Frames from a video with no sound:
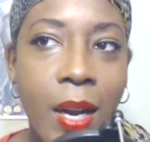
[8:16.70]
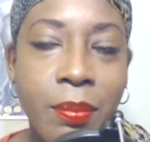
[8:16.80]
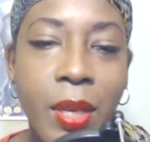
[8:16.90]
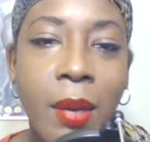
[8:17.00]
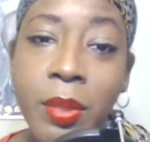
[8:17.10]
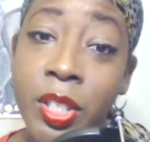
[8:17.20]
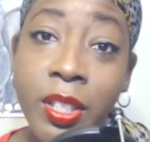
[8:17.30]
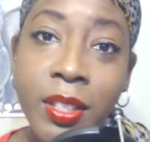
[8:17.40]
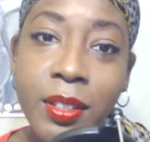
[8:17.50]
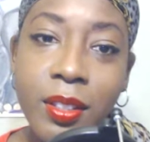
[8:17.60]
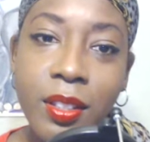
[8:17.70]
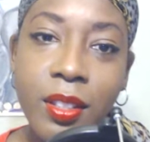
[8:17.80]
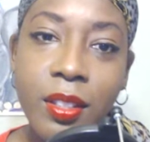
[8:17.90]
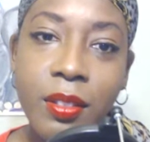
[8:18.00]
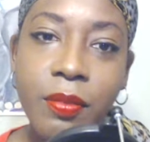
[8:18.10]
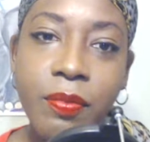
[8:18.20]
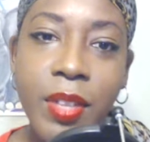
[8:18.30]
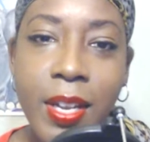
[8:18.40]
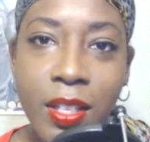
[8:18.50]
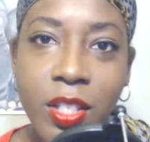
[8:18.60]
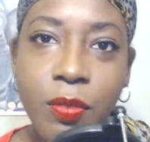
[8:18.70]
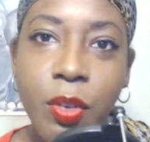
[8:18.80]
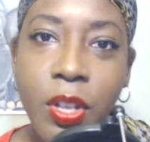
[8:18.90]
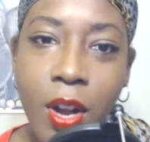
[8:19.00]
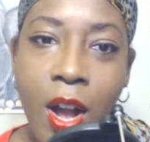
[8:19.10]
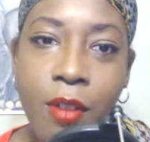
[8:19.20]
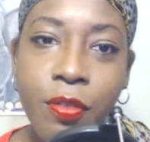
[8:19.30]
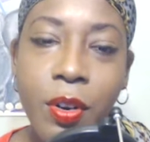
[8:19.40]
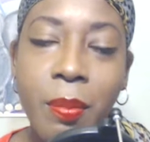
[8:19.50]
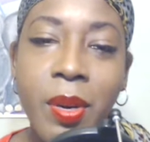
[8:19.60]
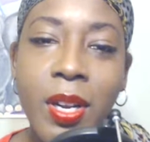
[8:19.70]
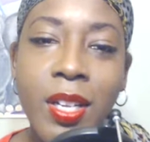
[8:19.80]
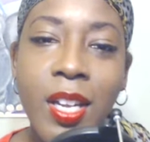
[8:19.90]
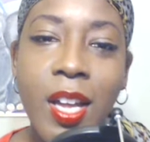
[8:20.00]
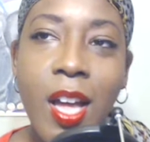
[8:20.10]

I'm good. Thanks for the offer, but